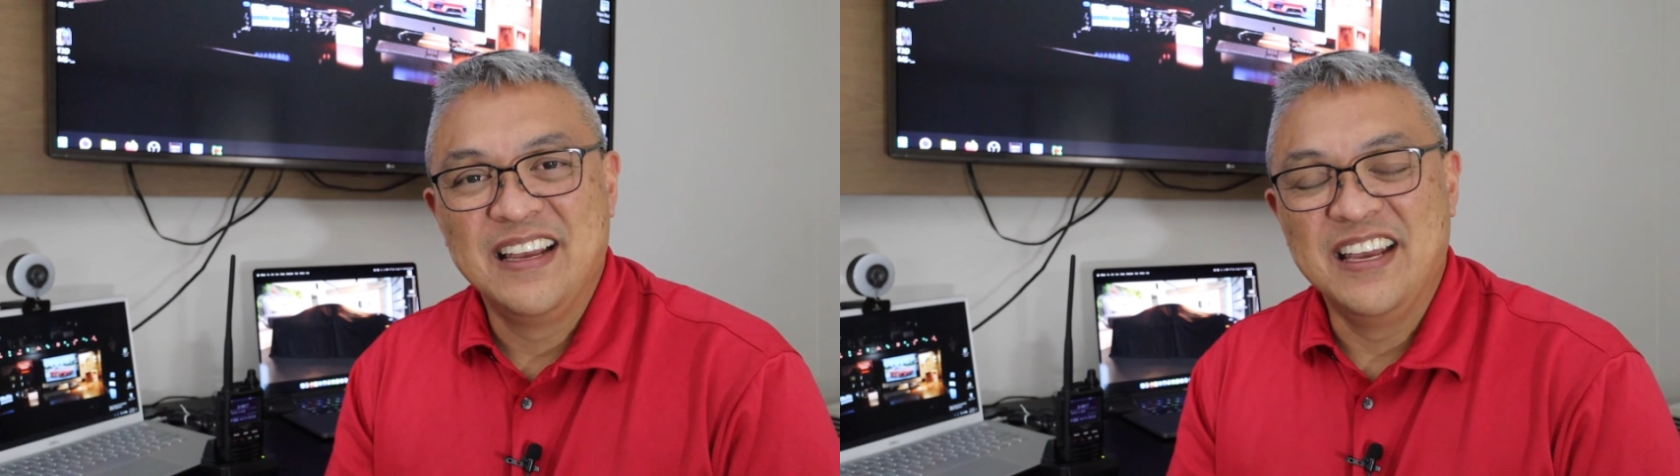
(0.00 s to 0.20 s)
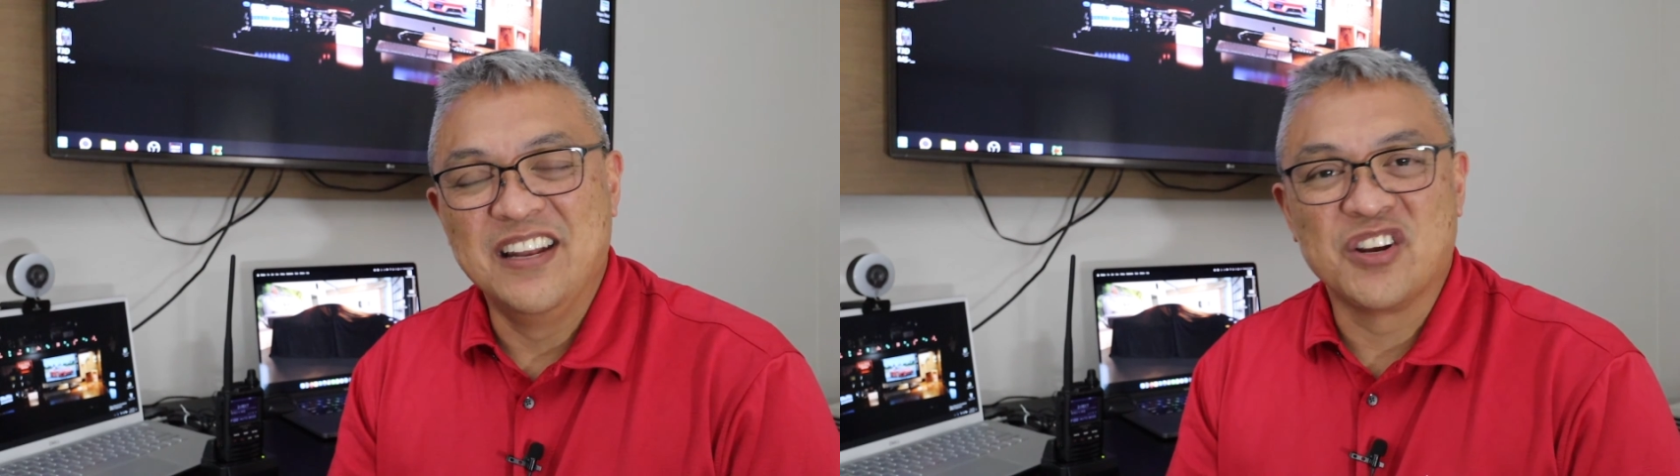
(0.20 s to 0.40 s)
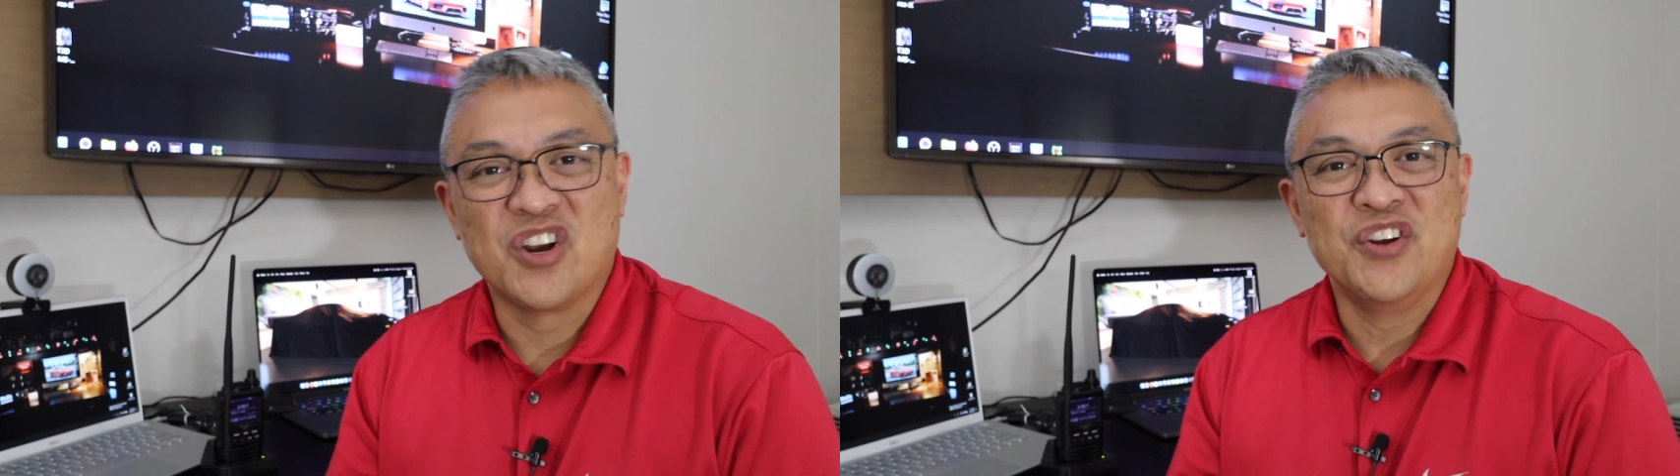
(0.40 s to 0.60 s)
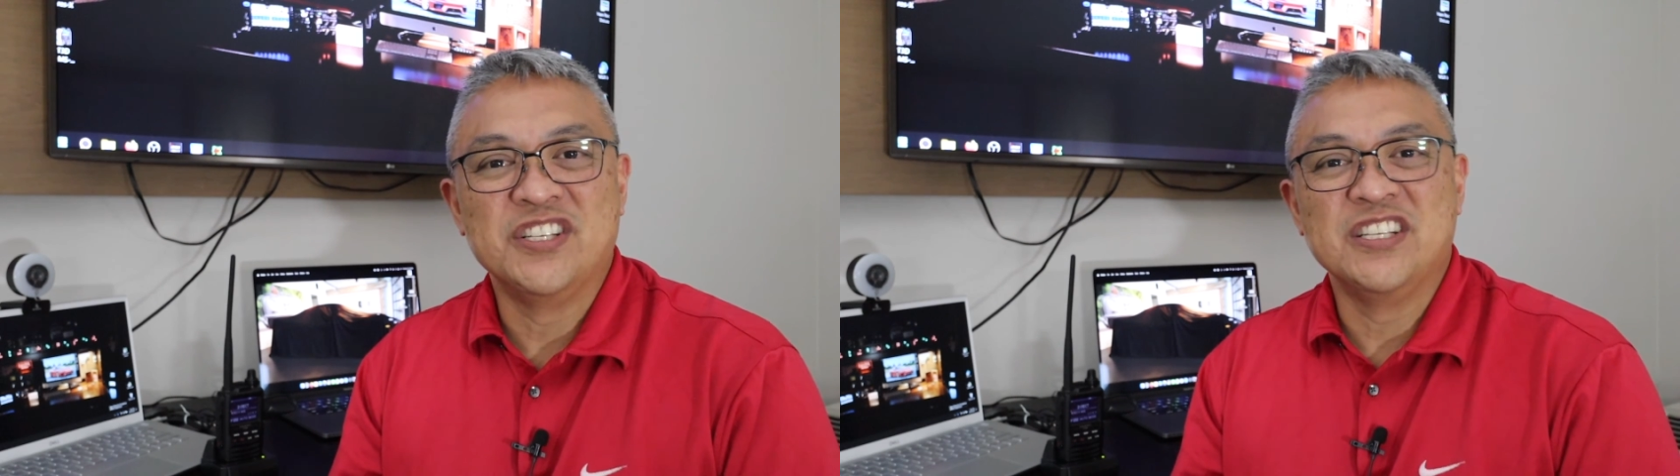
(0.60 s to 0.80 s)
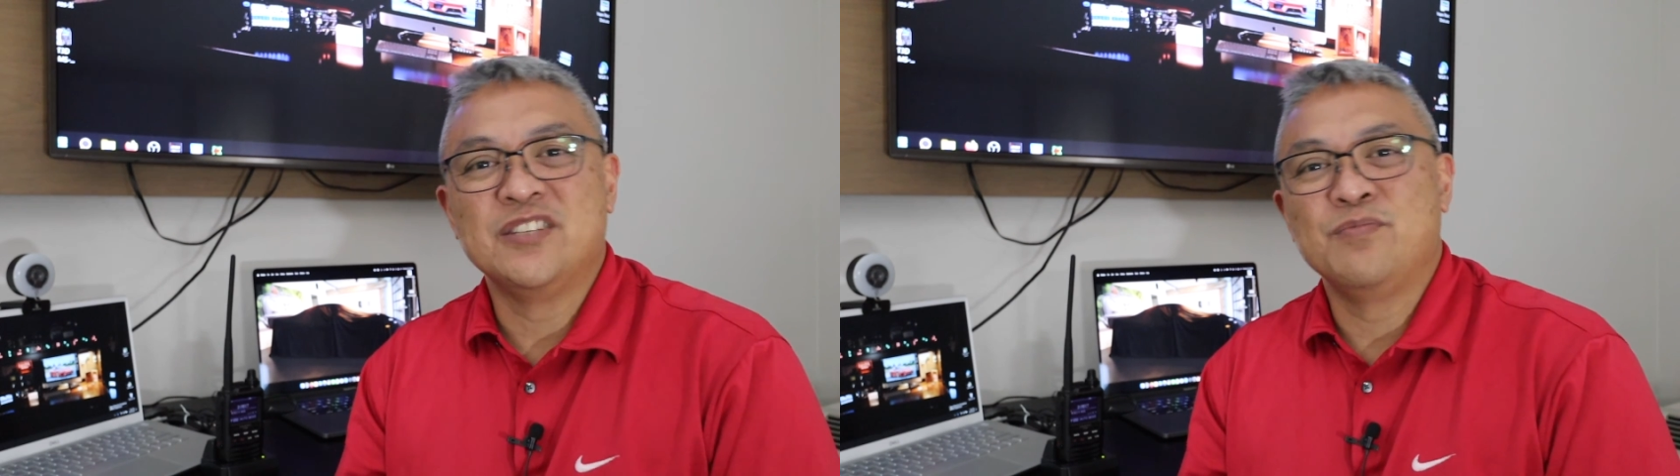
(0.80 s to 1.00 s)
It
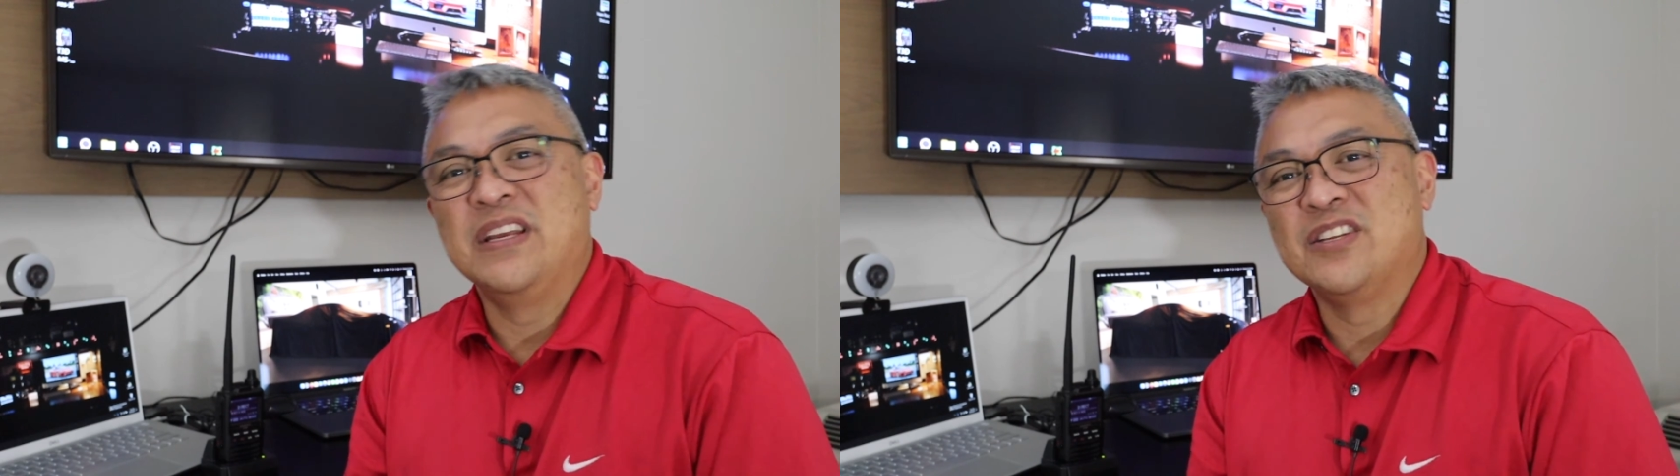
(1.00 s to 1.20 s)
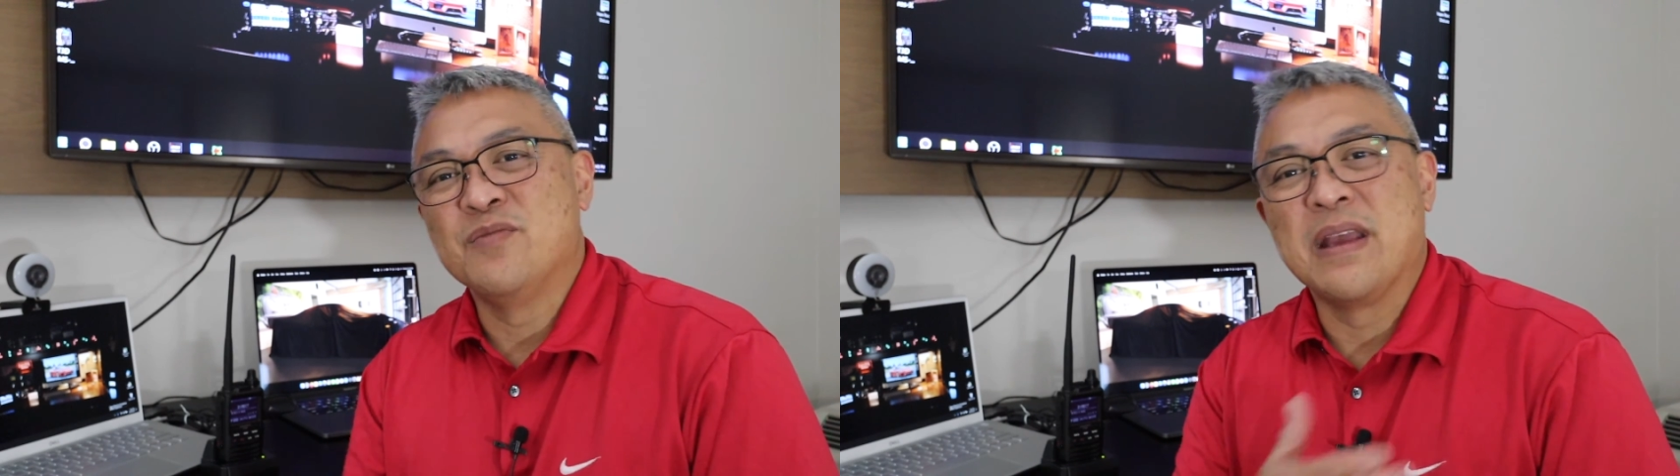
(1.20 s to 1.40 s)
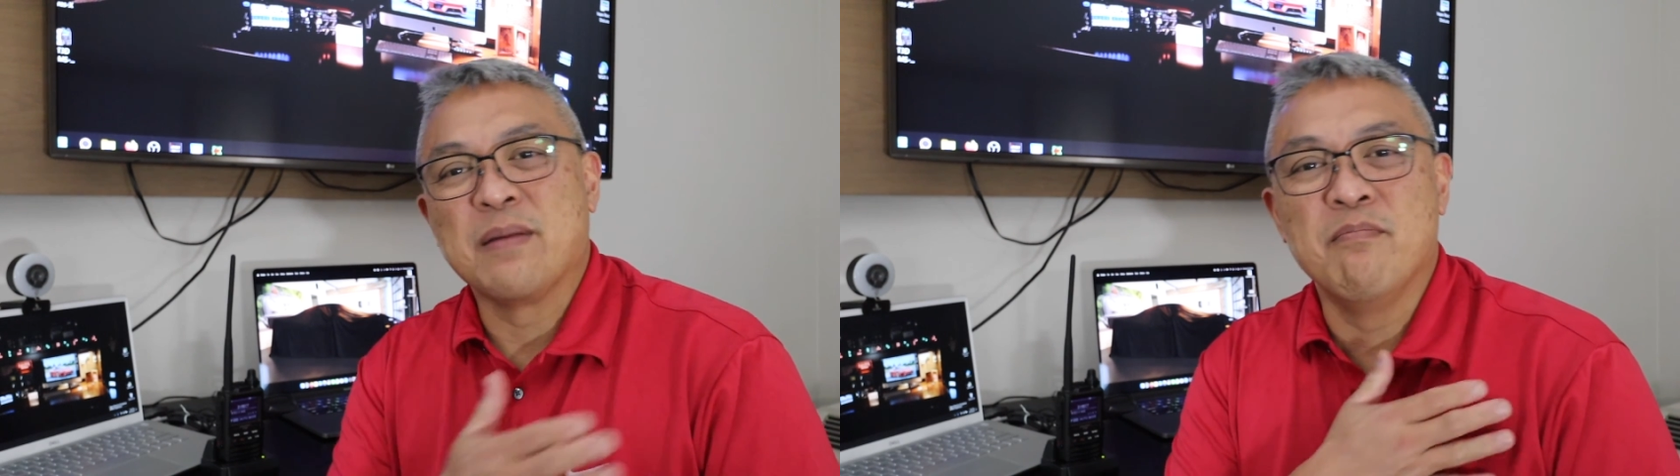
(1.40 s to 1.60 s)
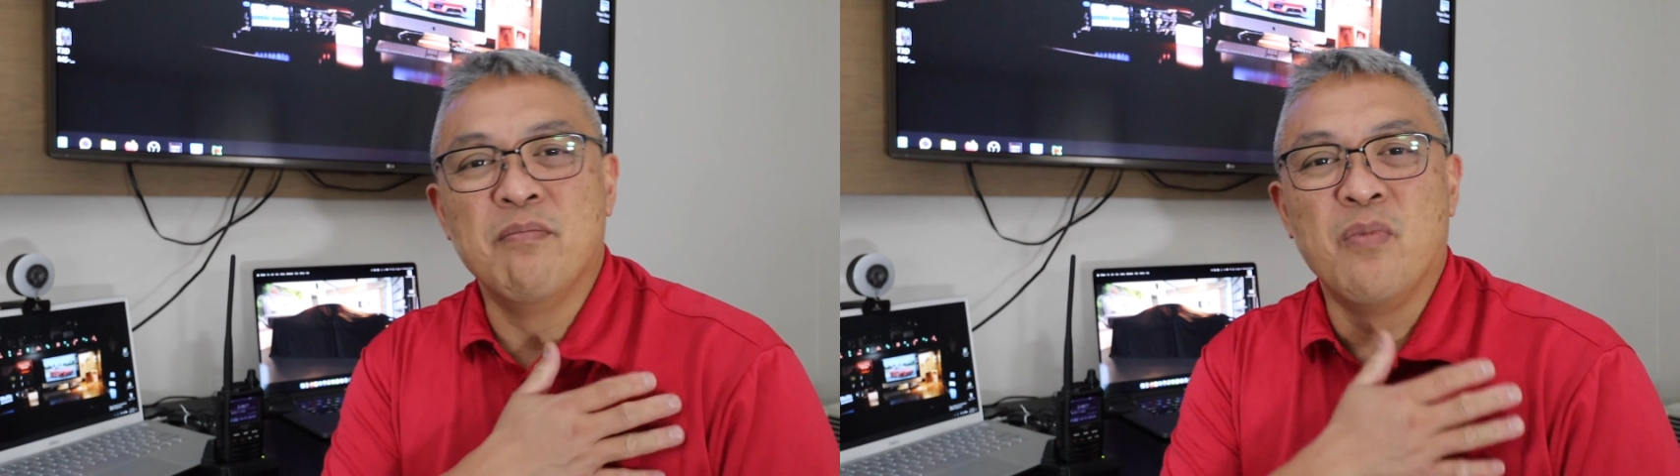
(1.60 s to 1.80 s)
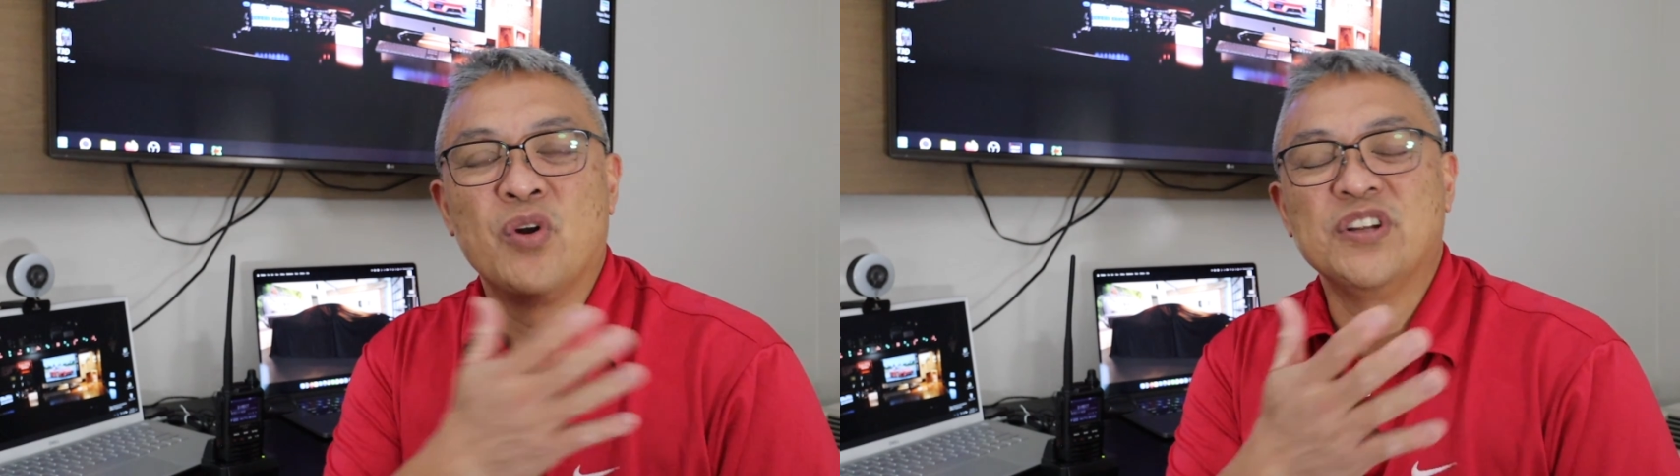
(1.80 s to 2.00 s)
encourages me to make more